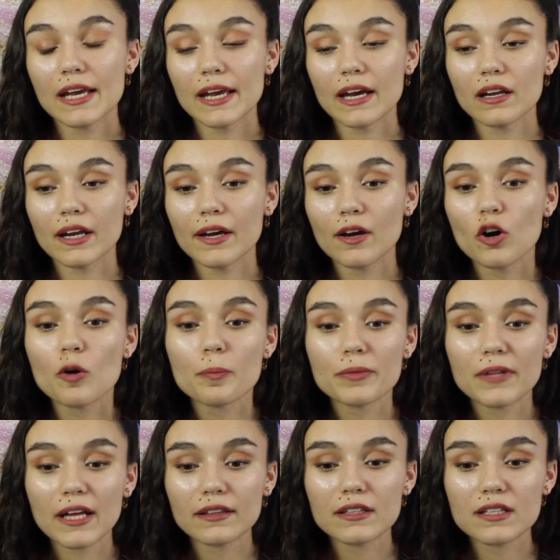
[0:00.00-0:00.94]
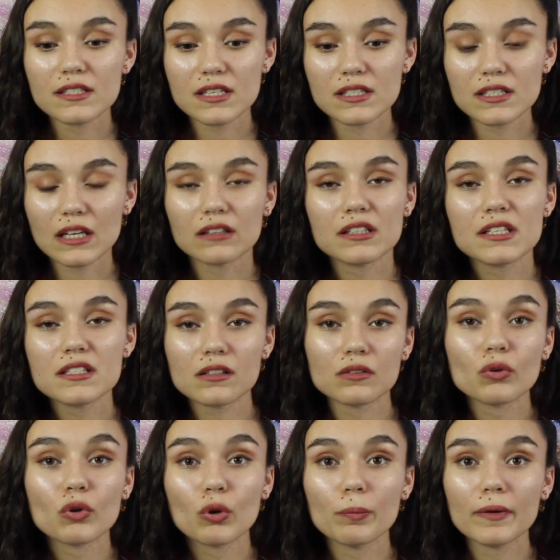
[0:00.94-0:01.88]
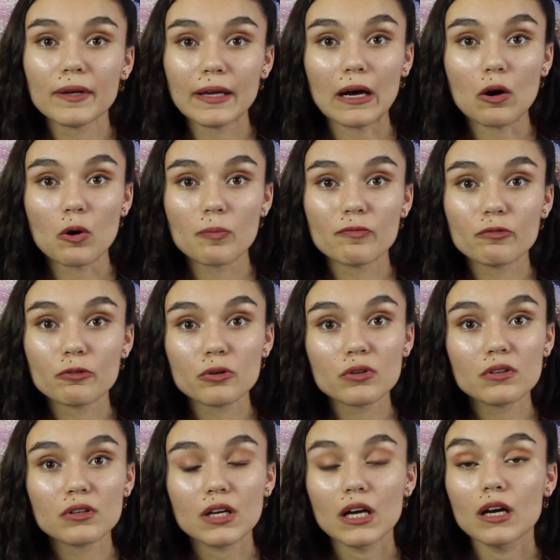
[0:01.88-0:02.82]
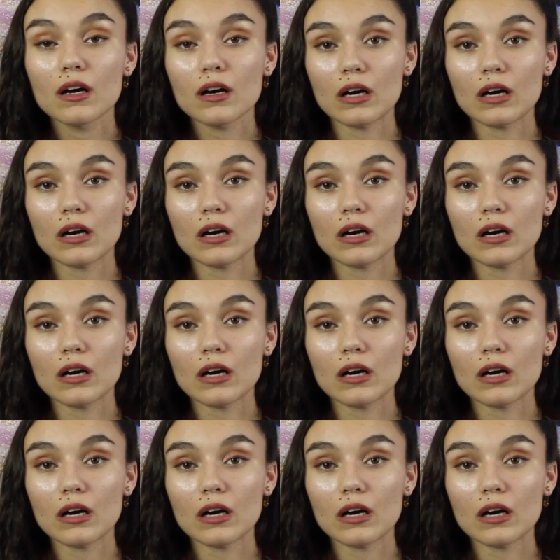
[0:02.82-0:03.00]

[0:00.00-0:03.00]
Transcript: and I hope that this is at least a little bit helpful.